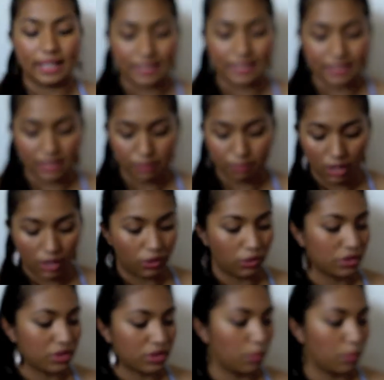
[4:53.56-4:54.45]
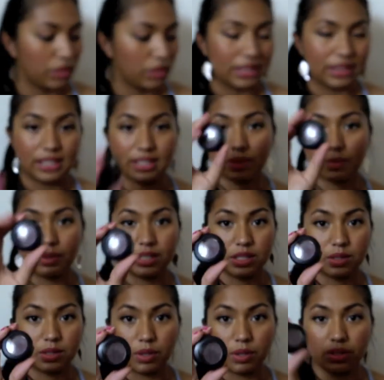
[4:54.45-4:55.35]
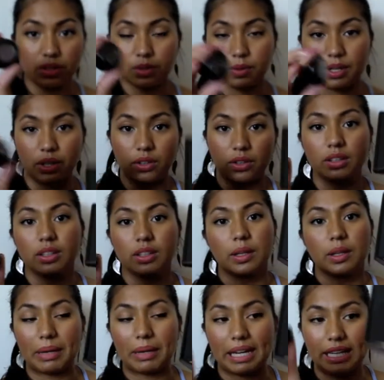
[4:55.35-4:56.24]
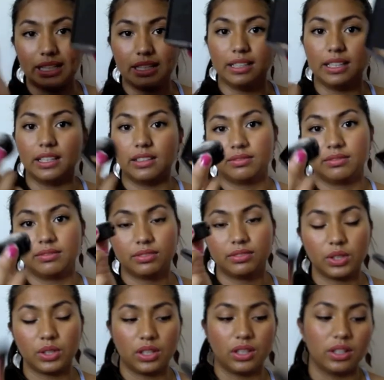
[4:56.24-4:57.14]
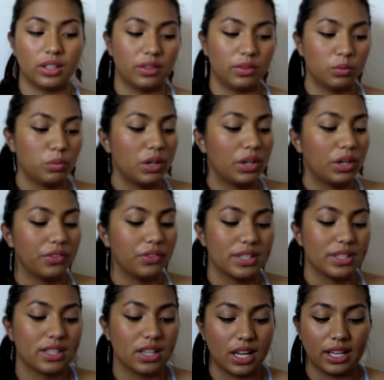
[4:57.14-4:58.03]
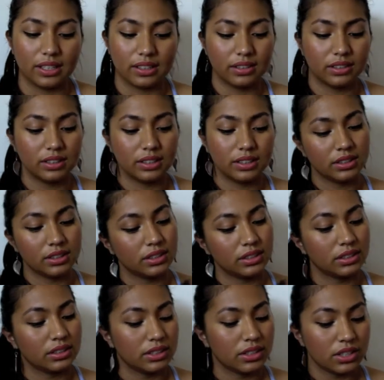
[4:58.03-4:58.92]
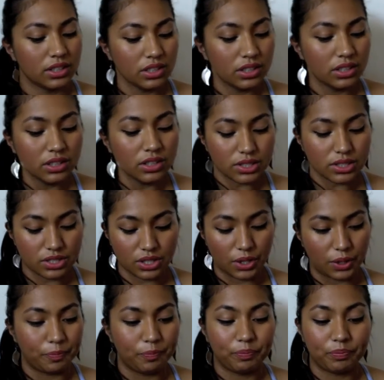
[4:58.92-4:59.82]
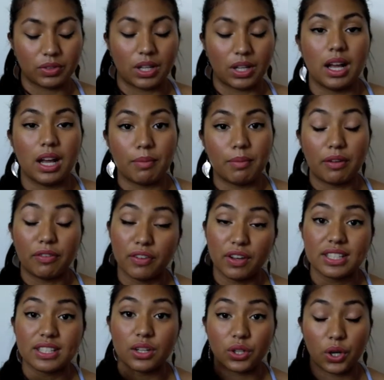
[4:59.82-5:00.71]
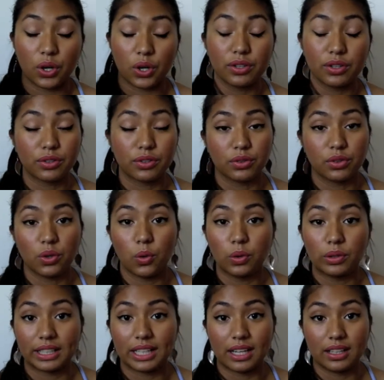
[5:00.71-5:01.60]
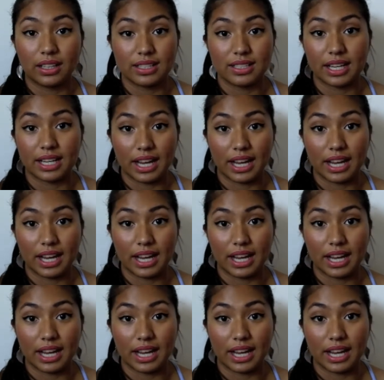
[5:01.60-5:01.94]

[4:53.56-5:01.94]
and I also wanted this one as well, so I got the pan and then one on the side. So first I'll go through all the colours